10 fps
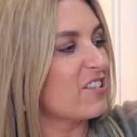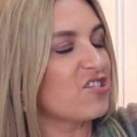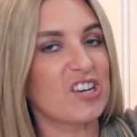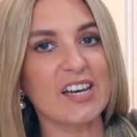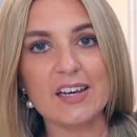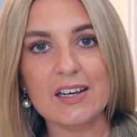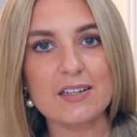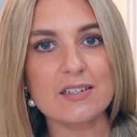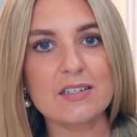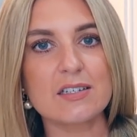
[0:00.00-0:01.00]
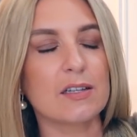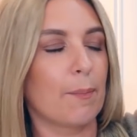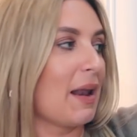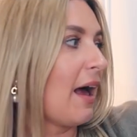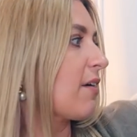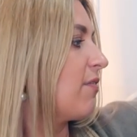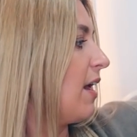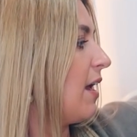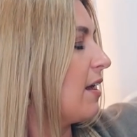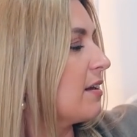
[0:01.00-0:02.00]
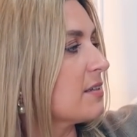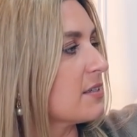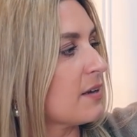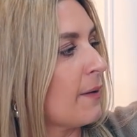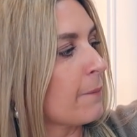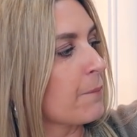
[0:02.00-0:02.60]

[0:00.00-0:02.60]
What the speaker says: jeans, the black flares.